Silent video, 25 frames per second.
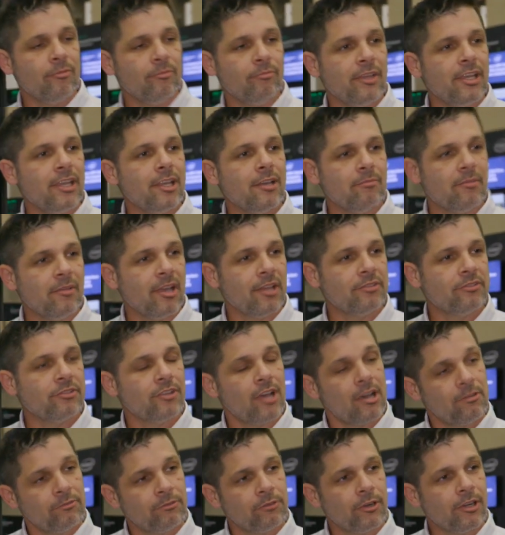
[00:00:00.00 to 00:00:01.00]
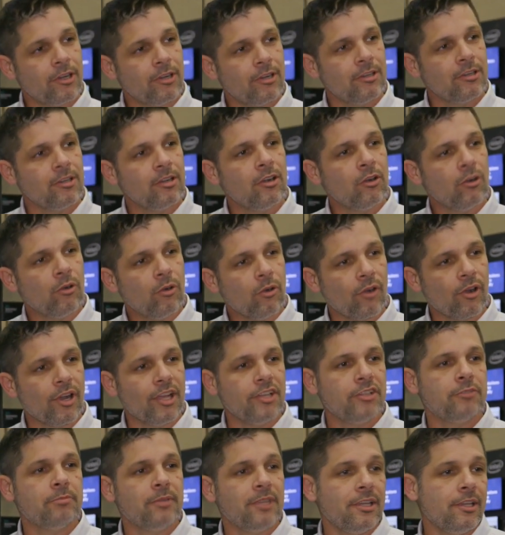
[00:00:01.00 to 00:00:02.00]
BMS software or
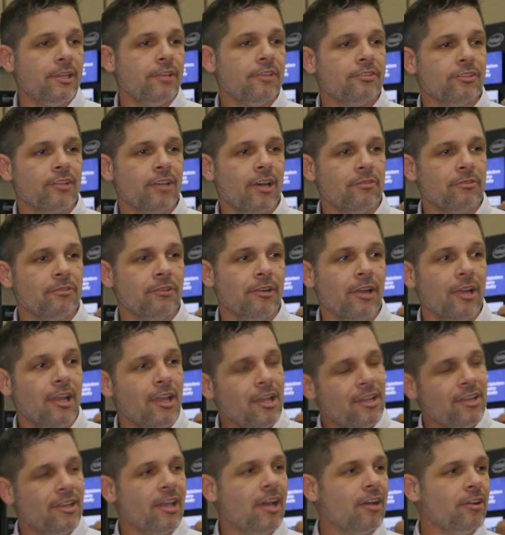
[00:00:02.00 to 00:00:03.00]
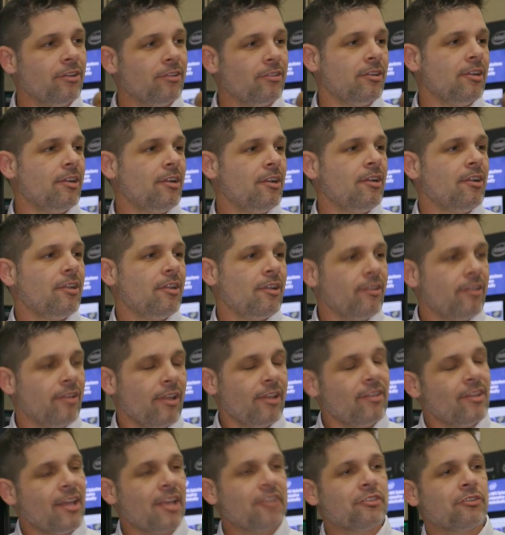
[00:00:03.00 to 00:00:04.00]
HPE software. Now,
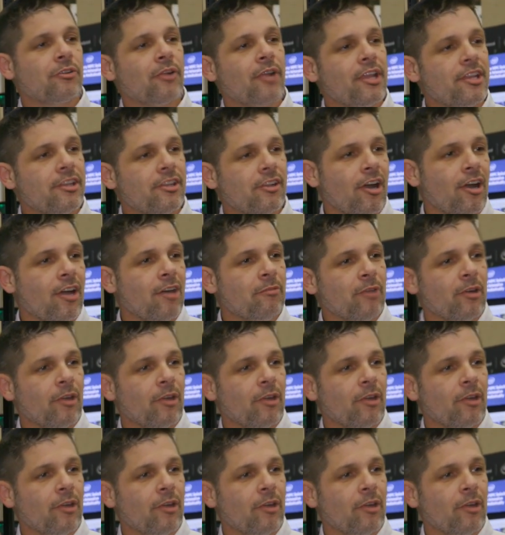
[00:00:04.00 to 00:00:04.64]
that's great and all,